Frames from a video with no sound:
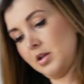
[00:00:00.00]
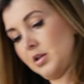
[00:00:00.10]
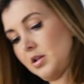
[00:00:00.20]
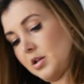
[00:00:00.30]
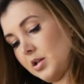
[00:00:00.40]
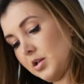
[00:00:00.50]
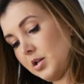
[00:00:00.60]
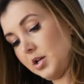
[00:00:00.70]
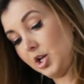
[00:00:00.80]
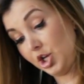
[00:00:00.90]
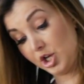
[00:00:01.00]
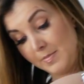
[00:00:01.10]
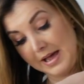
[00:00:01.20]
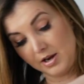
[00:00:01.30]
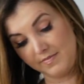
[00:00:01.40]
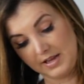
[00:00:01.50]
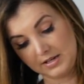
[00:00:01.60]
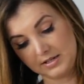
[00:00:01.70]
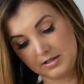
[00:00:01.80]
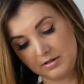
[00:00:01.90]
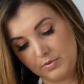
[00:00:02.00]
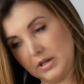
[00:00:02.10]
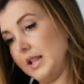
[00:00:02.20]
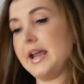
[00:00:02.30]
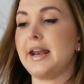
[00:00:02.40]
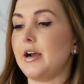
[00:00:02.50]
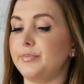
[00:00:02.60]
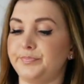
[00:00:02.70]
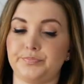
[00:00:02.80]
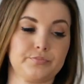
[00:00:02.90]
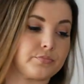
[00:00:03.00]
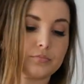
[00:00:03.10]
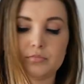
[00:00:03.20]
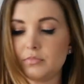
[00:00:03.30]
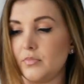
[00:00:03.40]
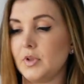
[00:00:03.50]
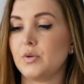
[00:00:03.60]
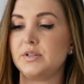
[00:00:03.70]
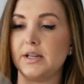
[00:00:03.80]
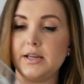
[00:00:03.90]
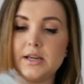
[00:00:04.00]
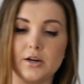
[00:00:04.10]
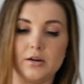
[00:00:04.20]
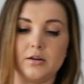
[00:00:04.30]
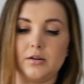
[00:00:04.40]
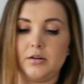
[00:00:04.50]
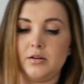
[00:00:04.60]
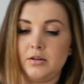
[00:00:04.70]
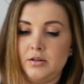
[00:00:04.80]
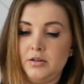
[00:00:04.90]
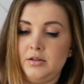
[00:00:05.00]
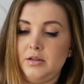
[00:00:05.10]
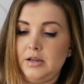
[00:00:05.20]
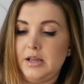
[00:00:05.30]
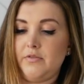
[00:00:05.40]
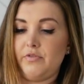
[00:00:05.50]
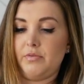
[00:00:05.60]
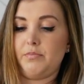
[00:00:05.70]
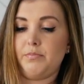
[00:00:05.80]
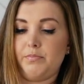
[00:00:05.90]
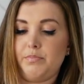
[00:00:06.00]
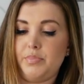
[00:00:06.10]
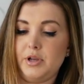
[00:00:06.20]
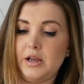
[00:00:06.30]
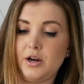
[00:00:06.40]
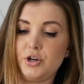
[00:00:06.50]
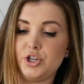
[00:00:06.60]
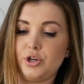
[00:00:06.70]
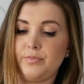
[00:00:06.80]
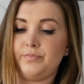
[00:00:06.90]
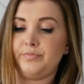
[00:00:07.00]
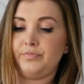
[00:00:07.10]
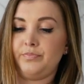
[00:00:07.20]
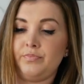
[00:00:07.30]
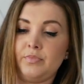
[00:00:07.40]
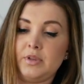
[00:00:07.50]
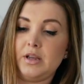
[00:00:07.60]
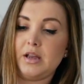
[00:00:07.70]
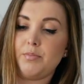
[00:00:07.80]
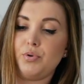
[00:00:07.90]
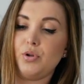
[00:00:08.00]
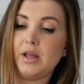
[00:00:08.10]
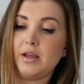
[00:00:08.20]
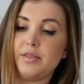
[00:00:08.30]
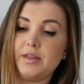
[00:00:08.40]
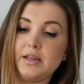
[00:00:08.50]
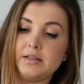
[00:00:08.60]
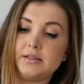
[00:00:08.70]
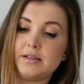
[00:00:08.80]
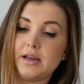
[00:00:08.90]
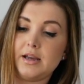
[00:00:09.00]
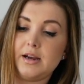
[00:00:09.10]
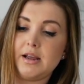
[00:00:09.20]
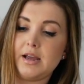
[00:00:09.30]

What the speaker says: a good amount of it, and we're gonna lay it out. Let's take here, kind of pull out our dough, kind of pull out the inside